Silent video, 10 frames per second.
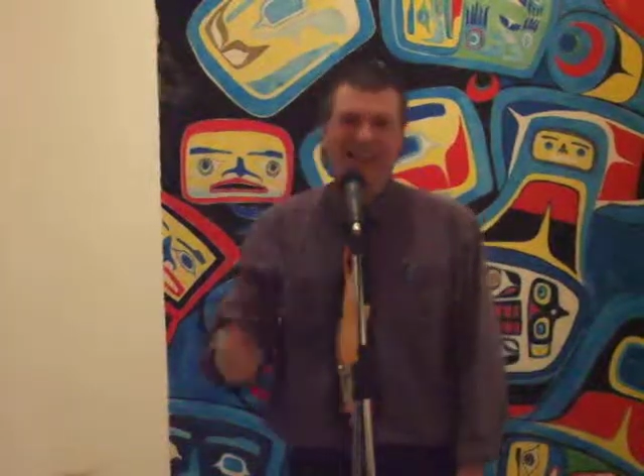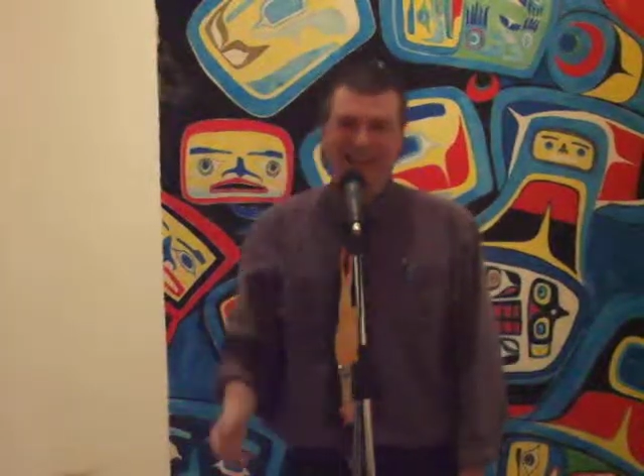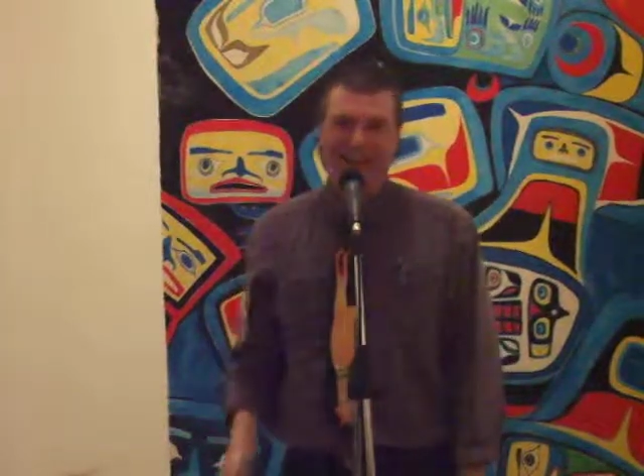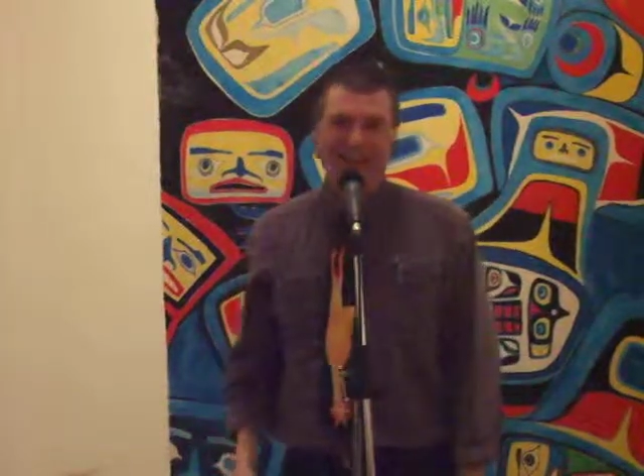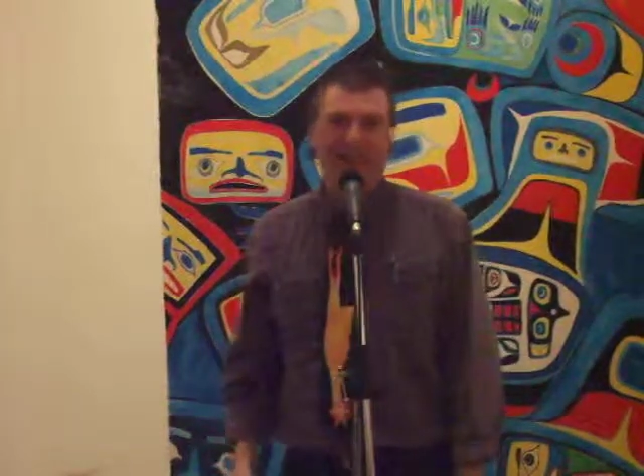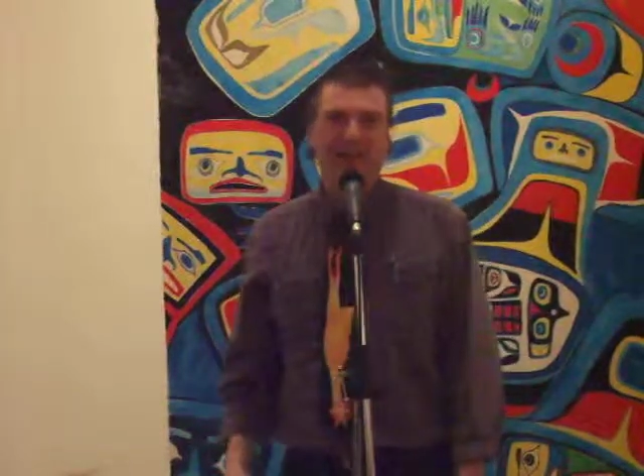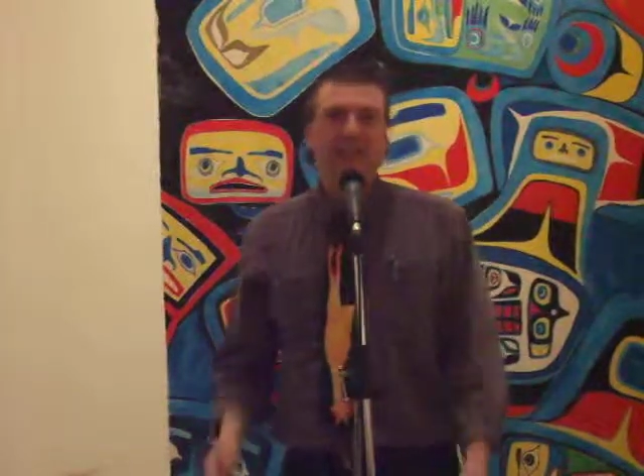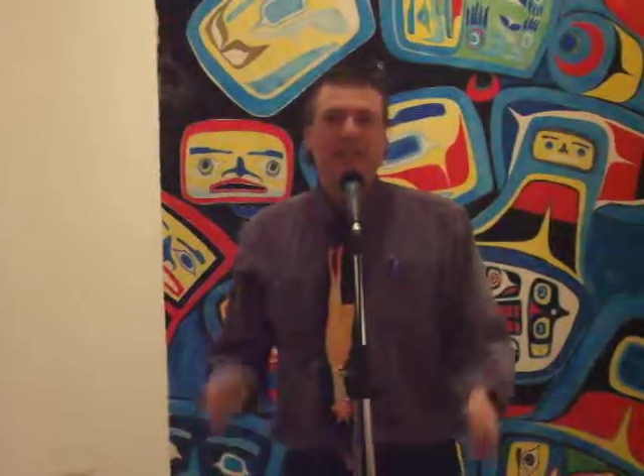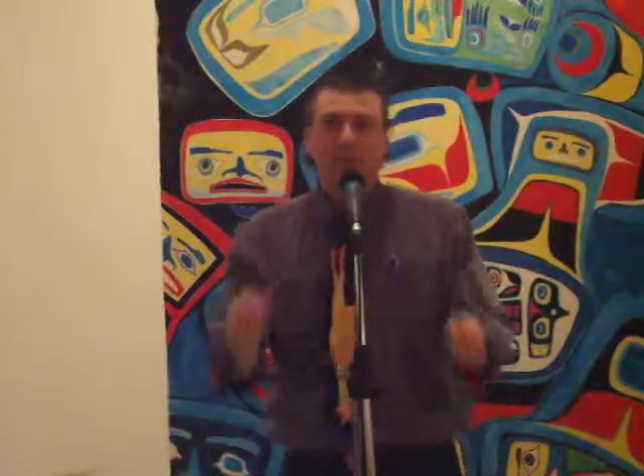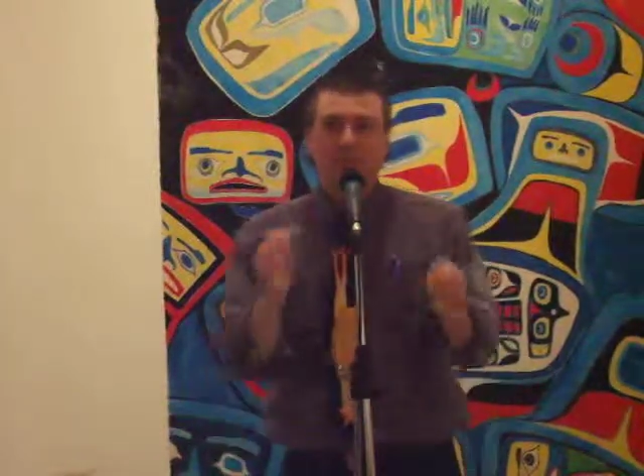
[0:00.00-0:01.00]

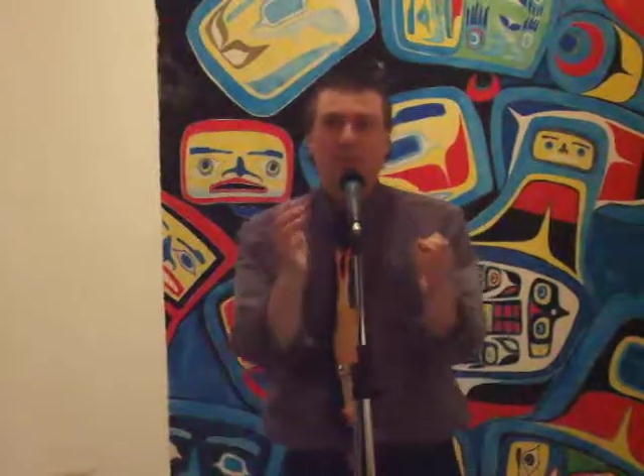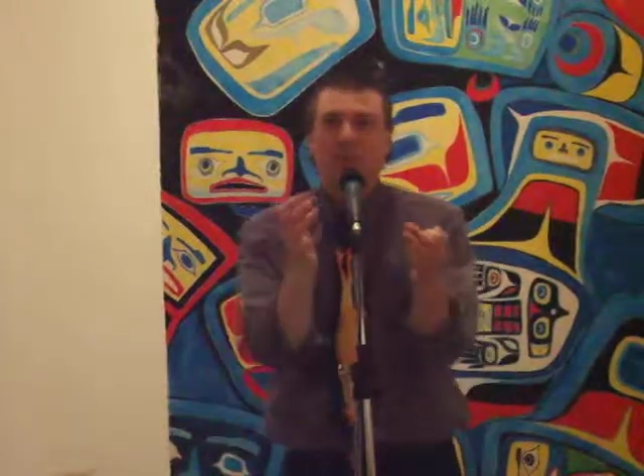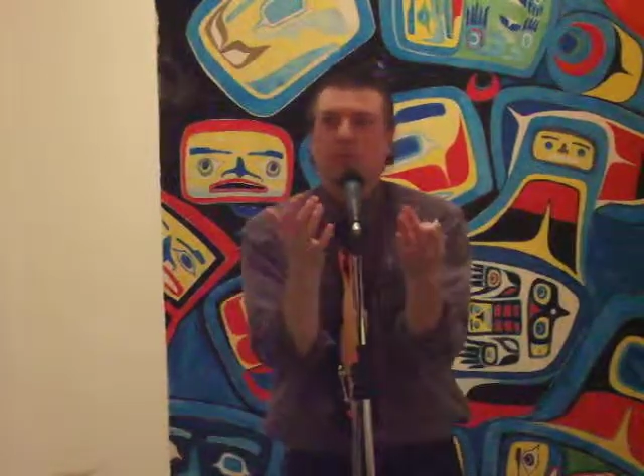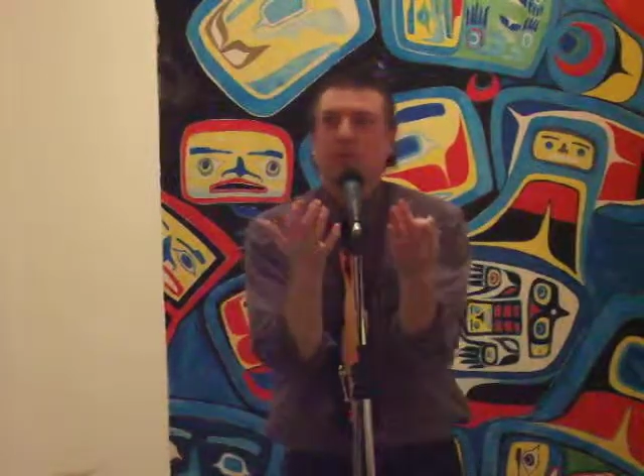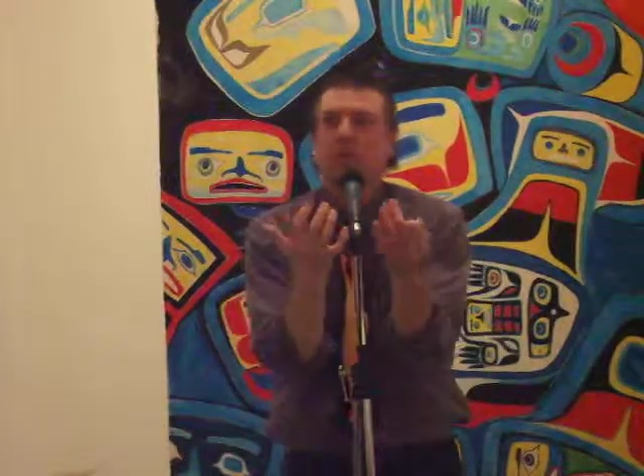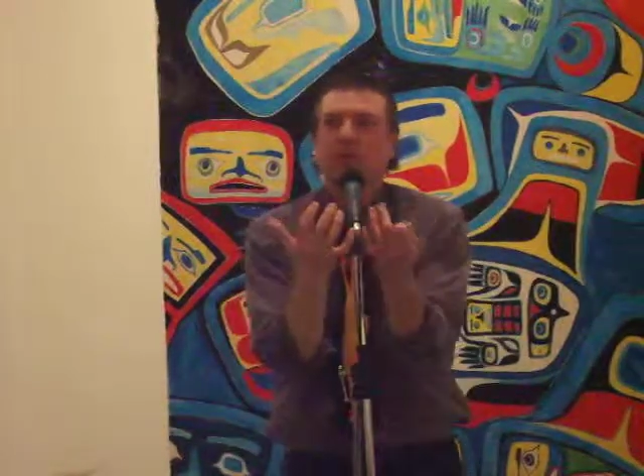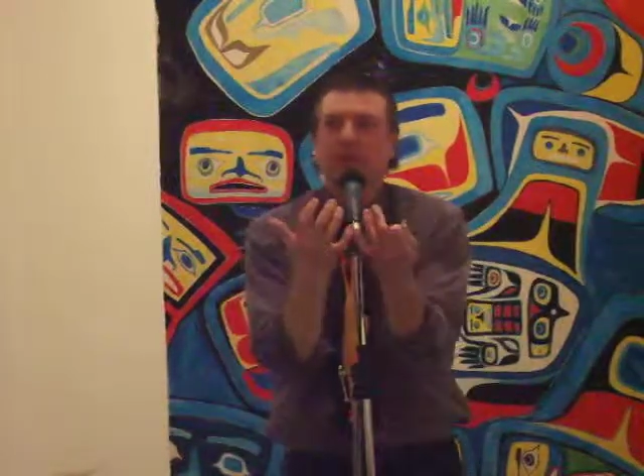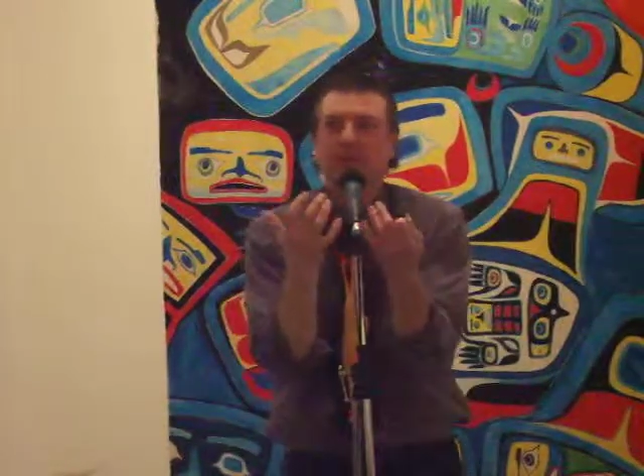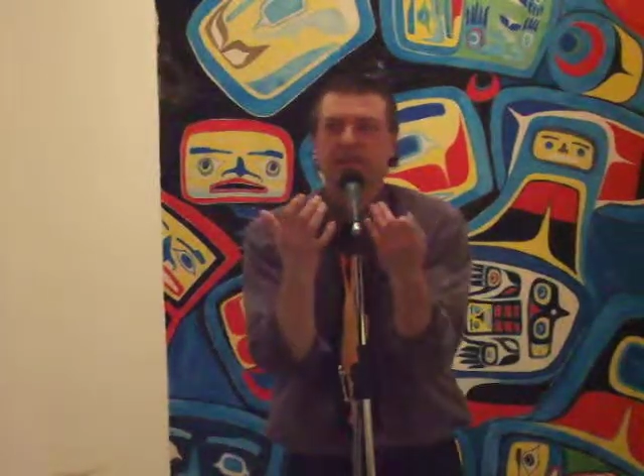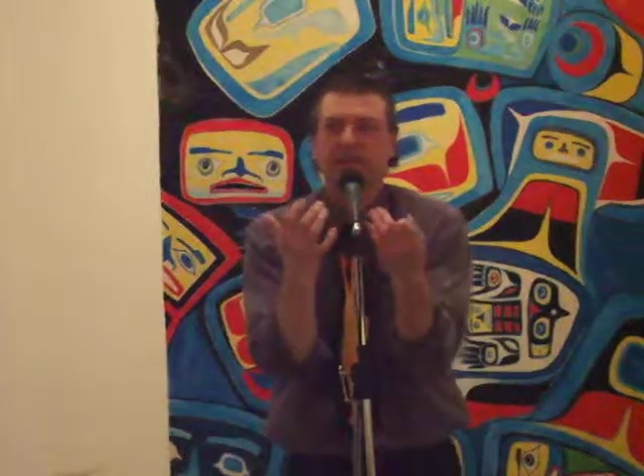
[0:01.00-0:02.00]
Yeah. The
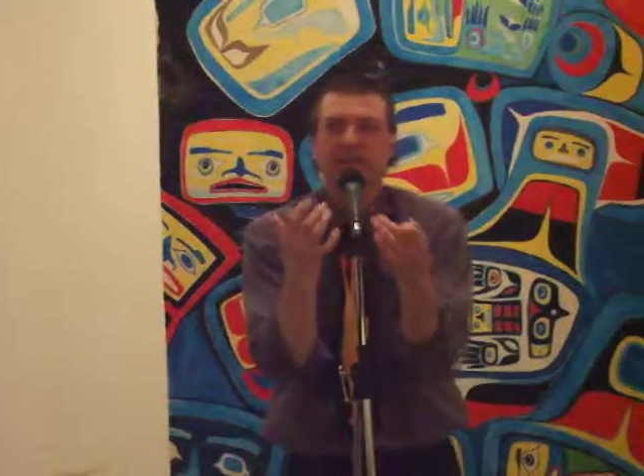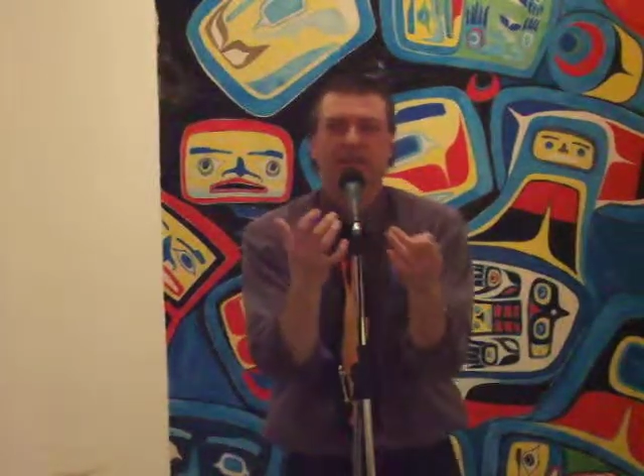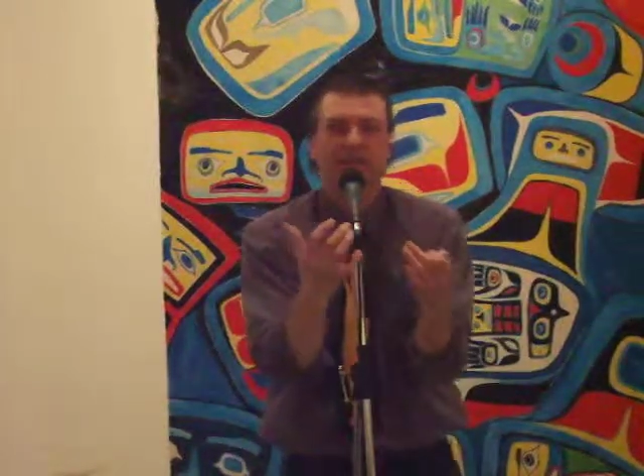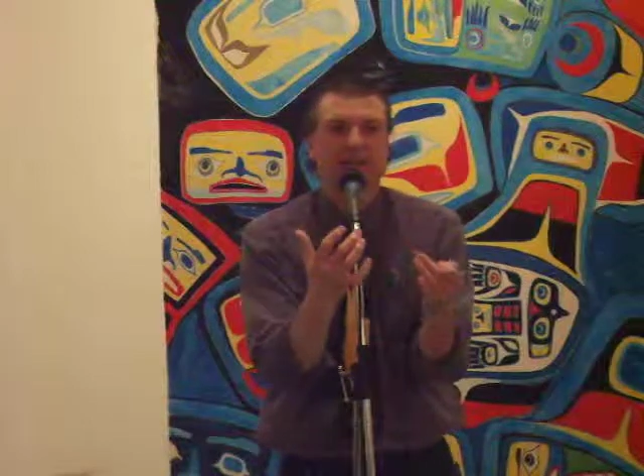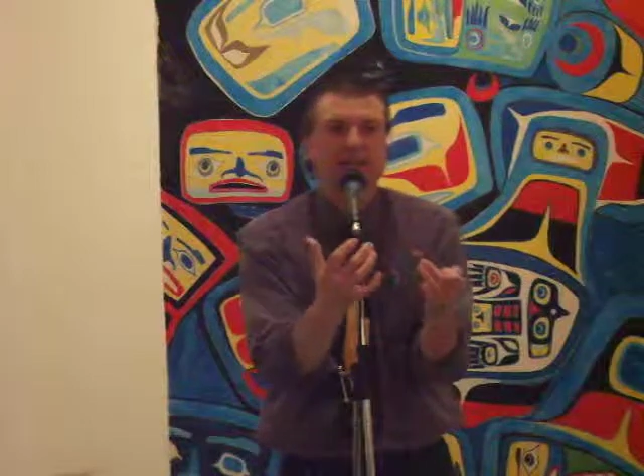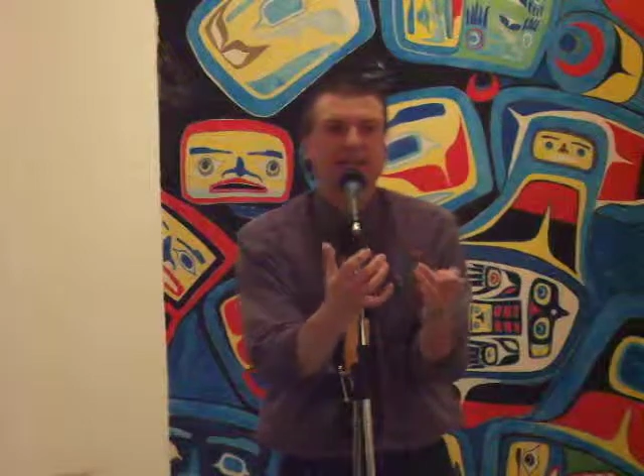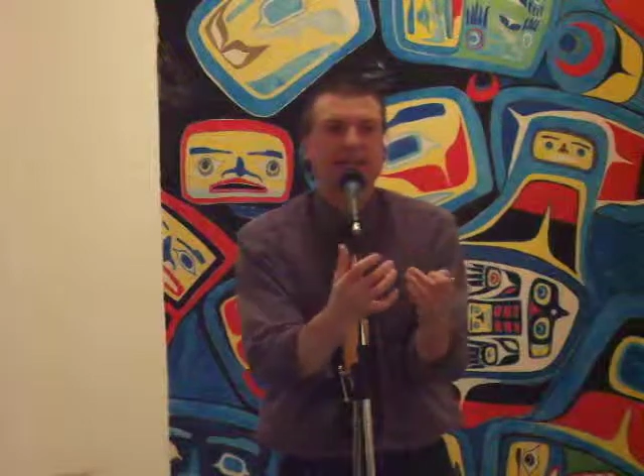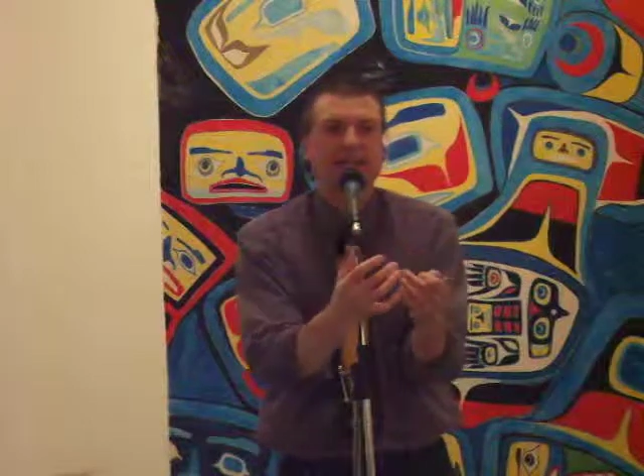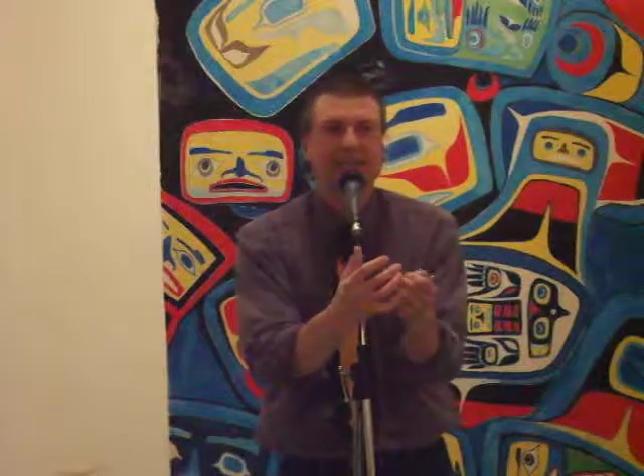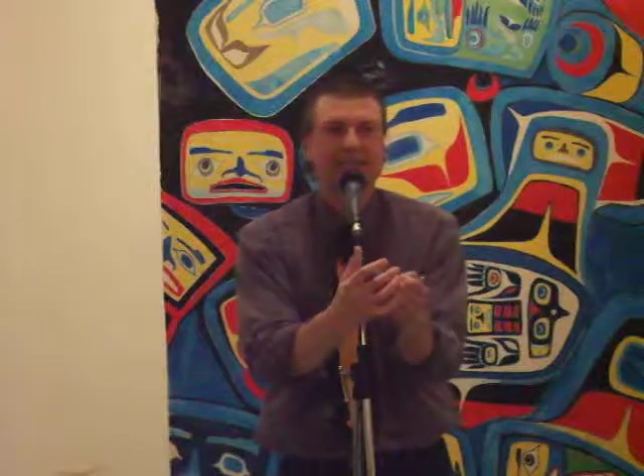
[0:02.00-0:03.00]
worst liar on the
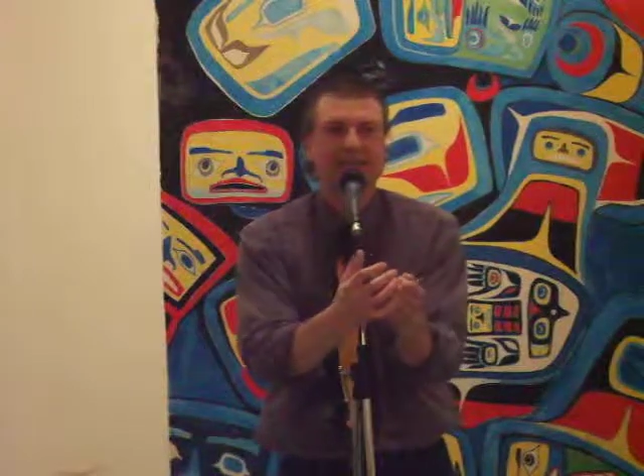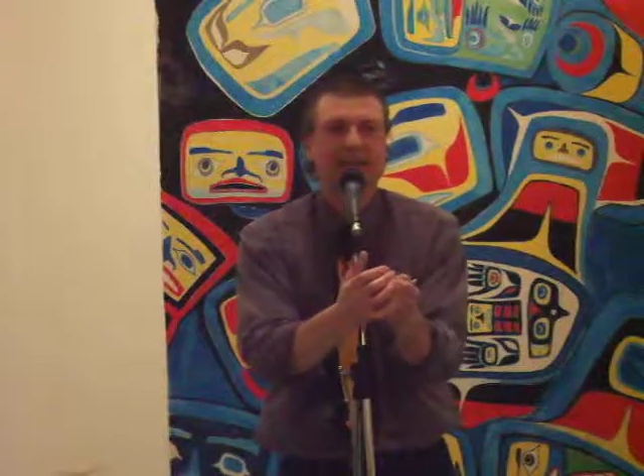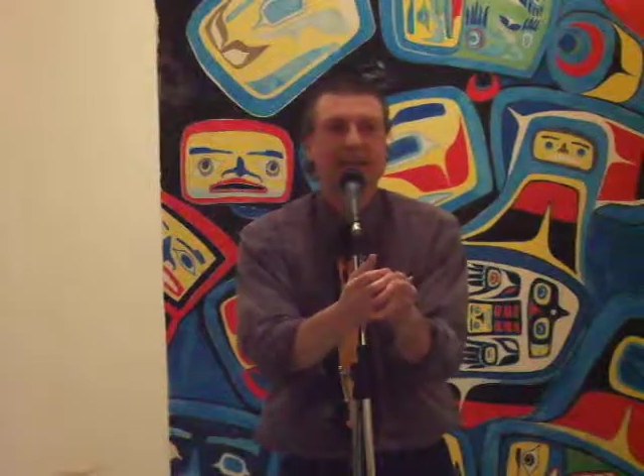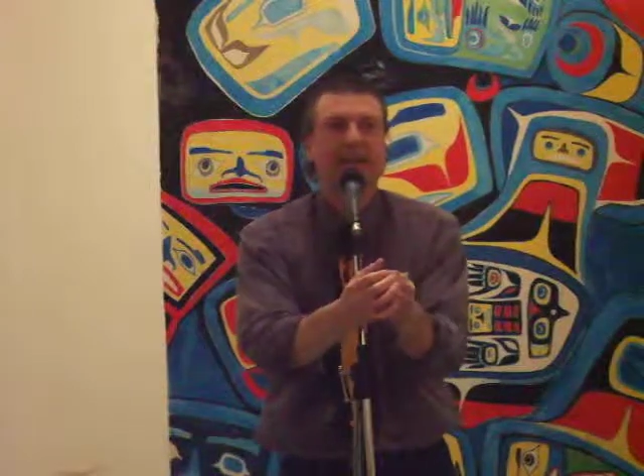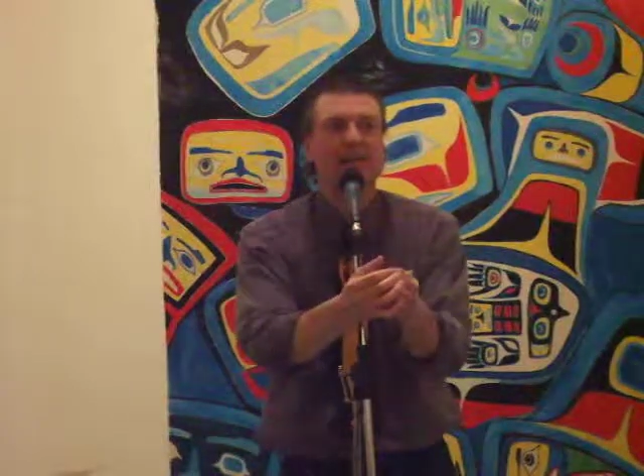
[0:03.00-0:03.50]
planet, okay?